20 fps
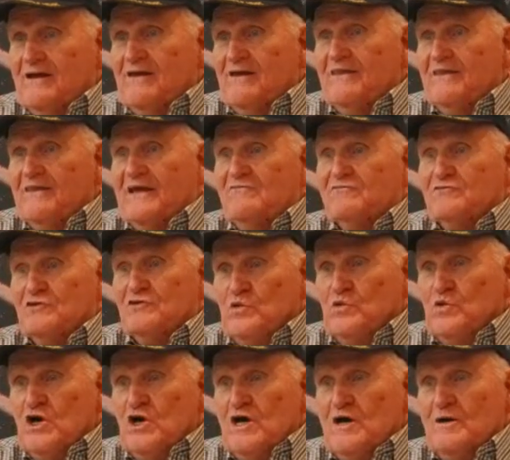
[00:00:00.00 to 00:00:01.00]
They
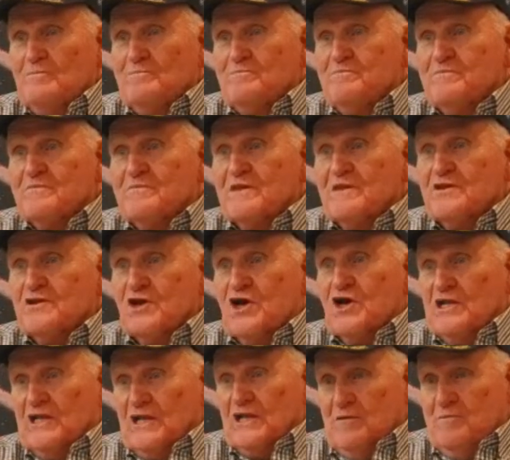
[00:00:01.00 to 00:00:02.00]
flew up to
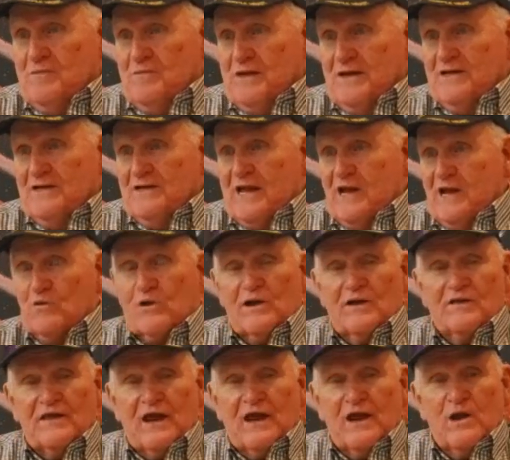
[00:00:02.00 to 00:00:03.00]
Columbia, and
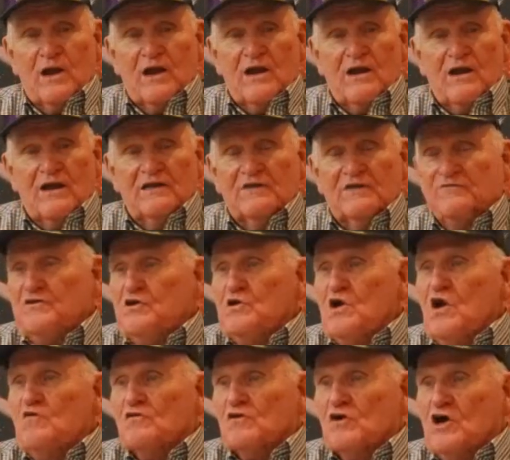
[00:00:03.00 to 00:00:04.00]
they interviewed
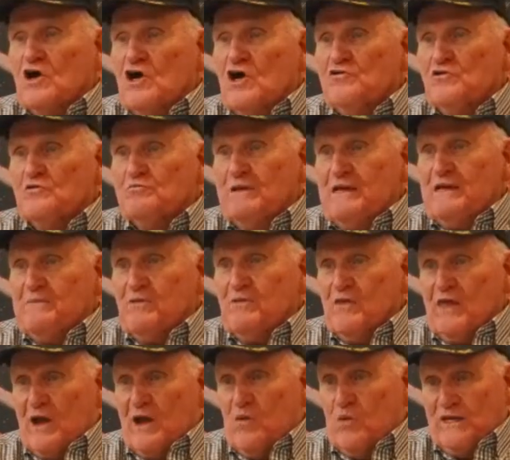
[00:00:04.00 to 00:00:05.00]
over 100 people
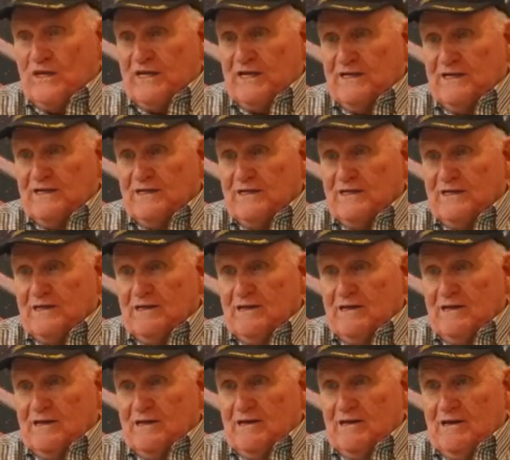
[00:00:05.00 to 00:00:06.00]
that week,
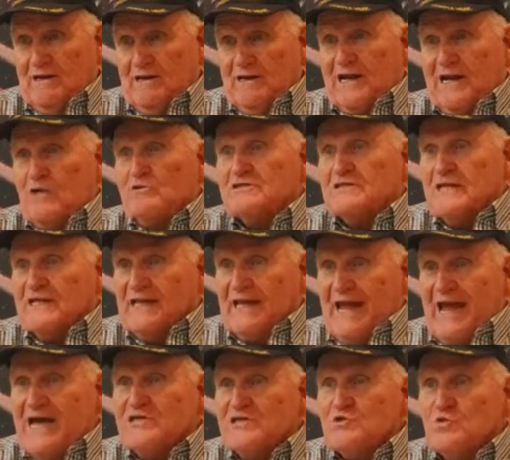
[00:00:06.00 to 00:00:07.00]
and I was the
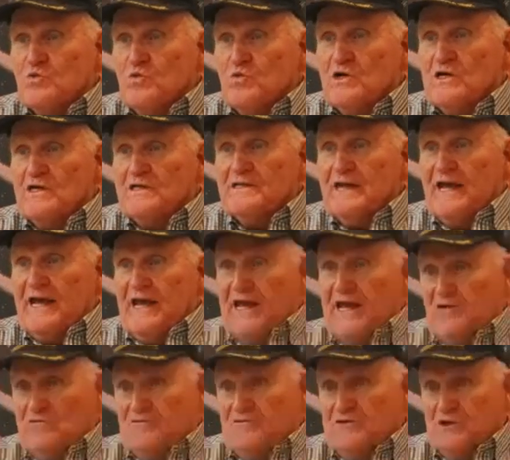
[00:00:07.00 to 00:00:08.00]
last one they
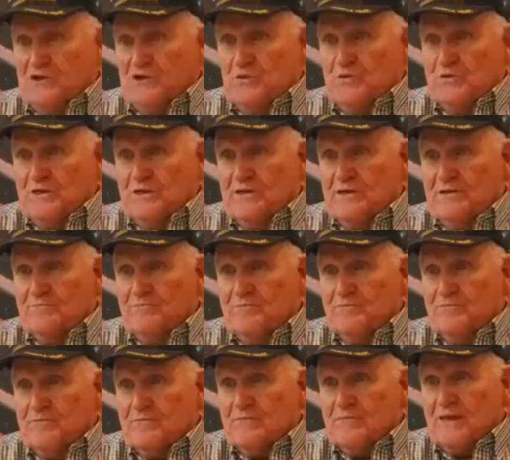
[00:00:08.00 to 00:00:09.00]
interviewed.
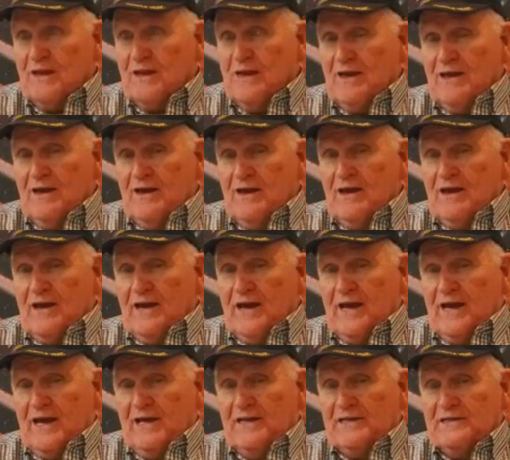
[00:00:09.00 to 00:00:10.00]

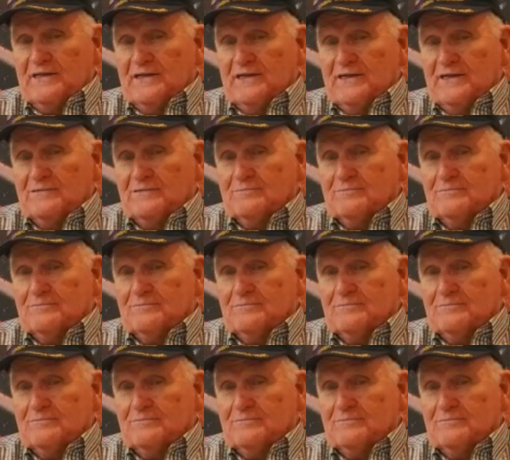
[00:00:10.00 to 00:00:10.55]
And I'll